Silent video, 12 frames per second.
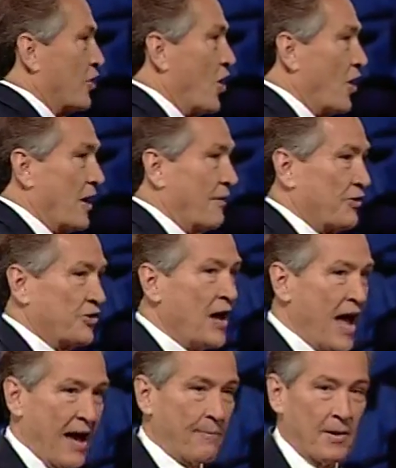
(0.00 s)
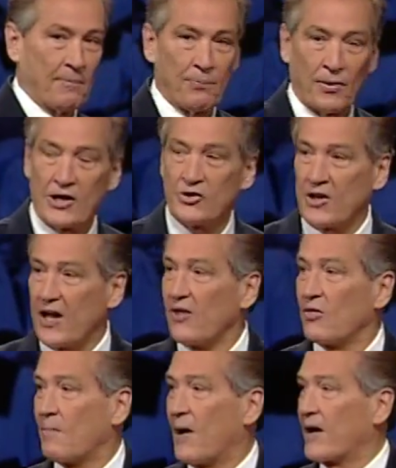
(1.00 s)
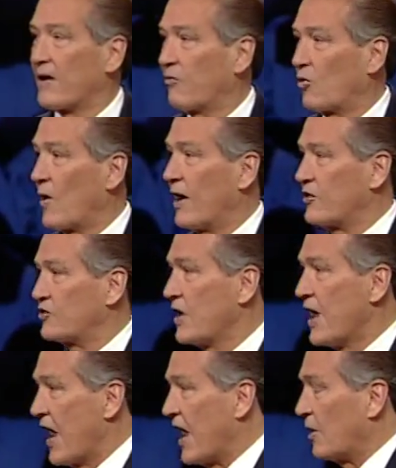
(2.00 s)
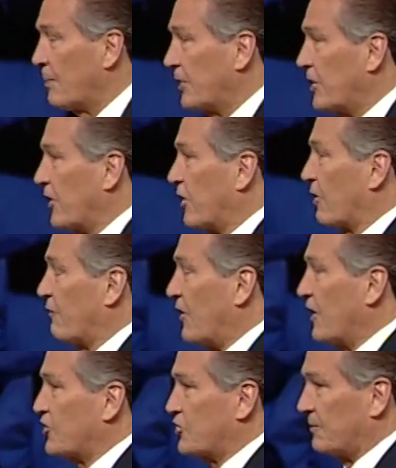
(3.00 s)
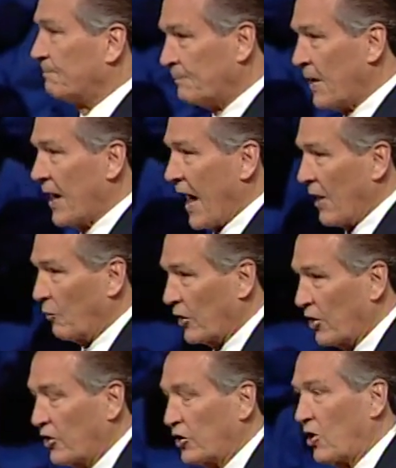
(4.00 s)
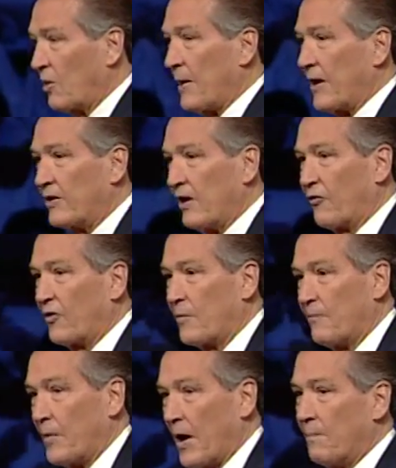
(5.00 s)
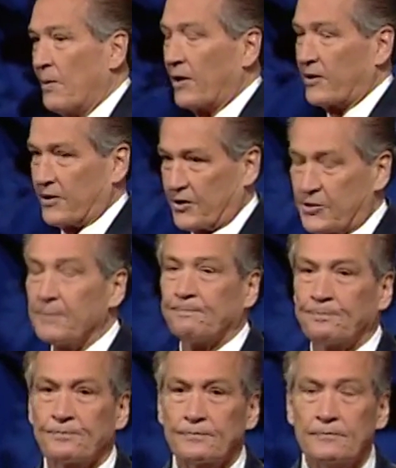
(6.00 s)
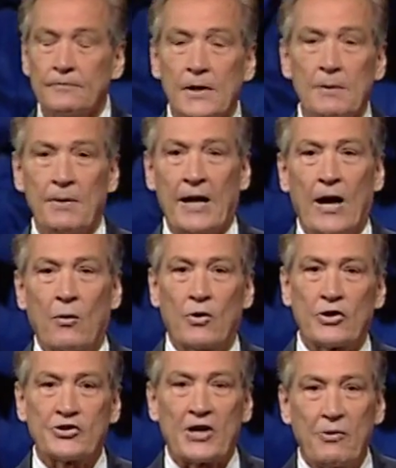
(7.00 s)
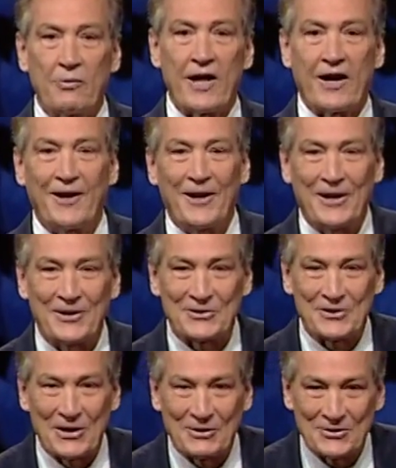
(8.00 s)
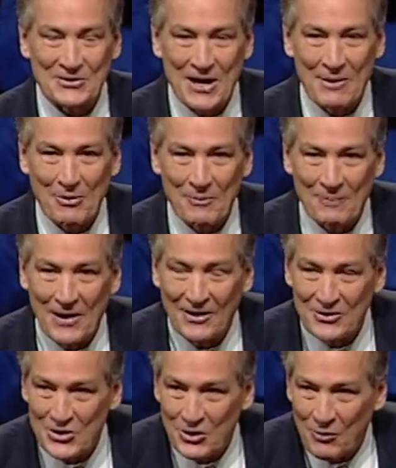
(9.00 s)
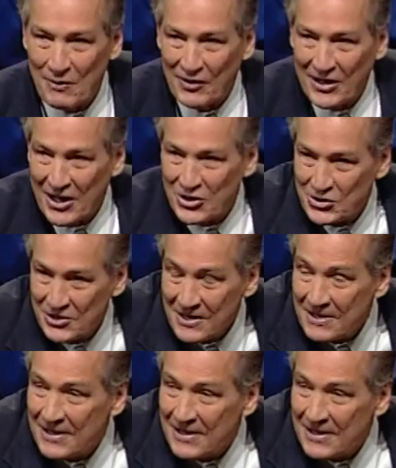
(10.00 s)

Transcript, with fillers: all of us have been placed in the body of Christ in a particular function. And we're going to talk about different abilities. But I want to say without any stutter, stammer, apology, equivocation,